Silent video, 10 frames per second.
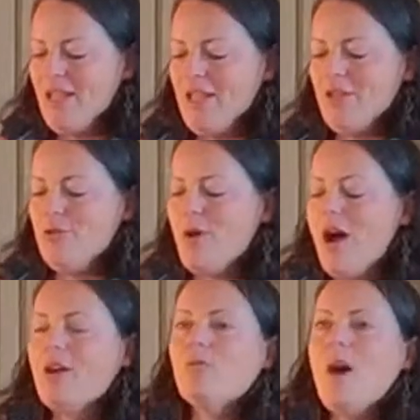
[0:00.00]
You
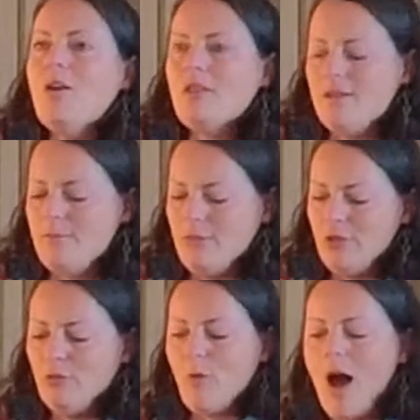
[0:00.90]
are welcome
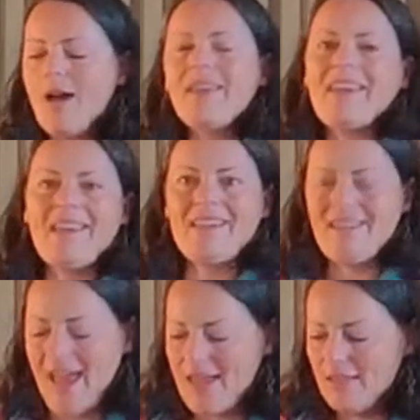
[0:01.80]
to walk it
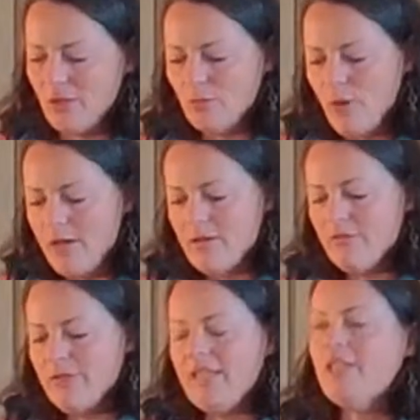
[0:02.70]
as a
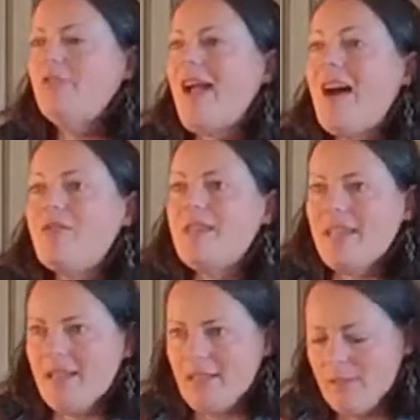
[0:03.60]
wonderfully
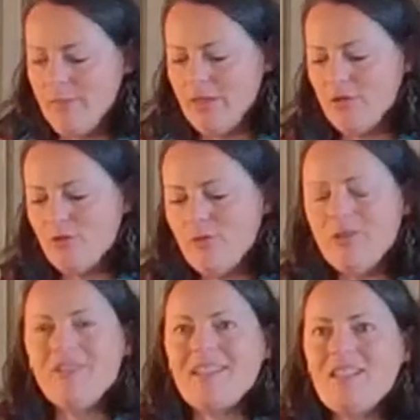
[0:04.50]
grounding
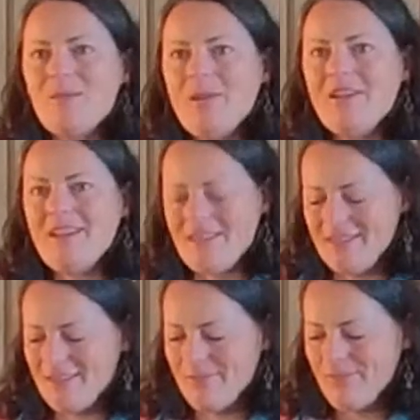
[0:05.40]
spiritual
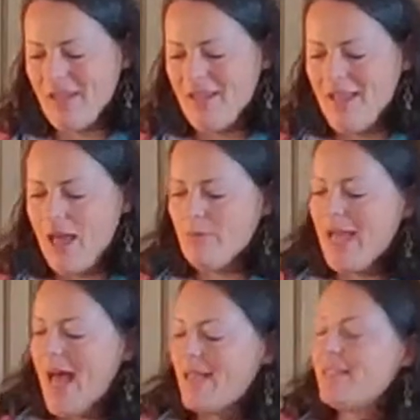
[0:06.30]
experience. And we
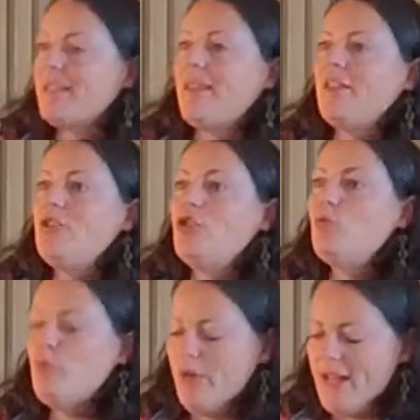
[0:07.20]
ask that you
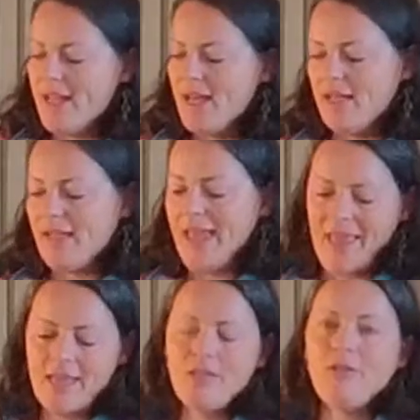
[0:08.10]
bring a
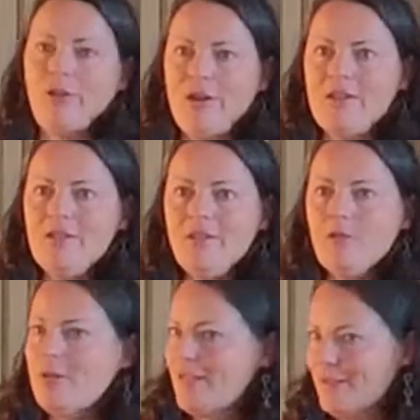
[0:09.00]
canned good
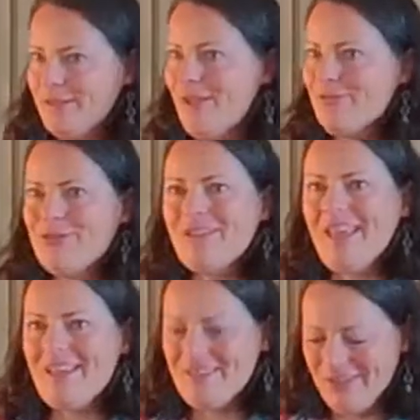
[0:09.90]
or several
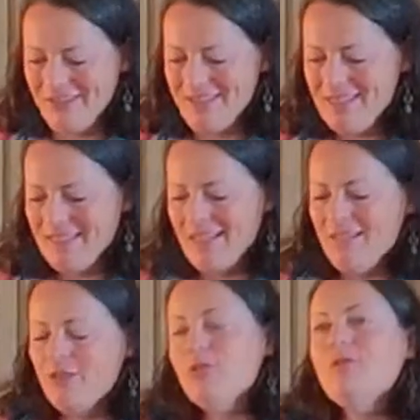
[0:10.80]
canned goods
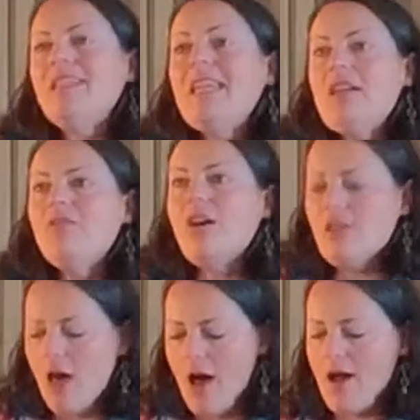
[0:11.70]
to leave
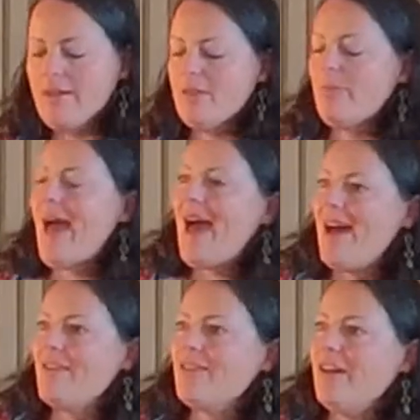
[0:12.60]
along the
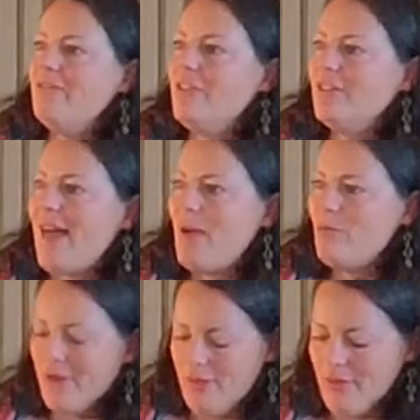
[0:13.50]
path of the
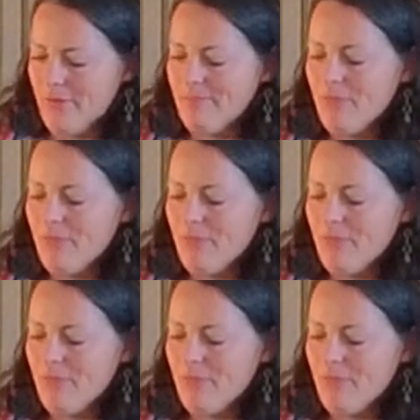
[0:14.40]
labyrinth.